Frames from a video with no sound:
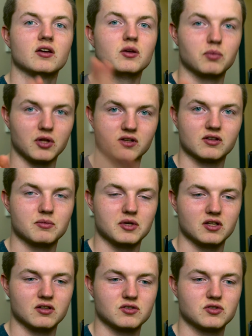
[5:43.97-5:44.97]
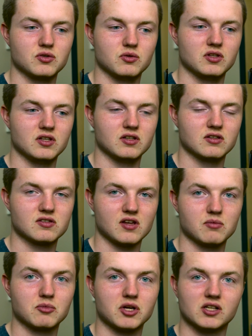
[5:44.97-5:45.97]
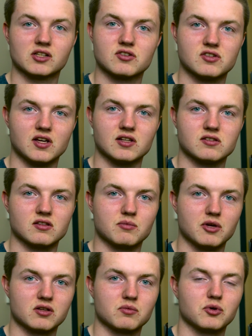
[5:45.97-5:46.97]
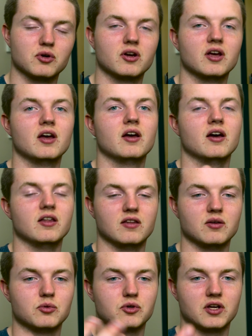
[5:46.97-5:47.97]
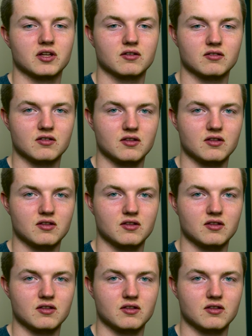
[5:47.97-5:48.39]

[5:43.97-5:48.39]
You plug them into the same colored slots on the motherboard, and they will get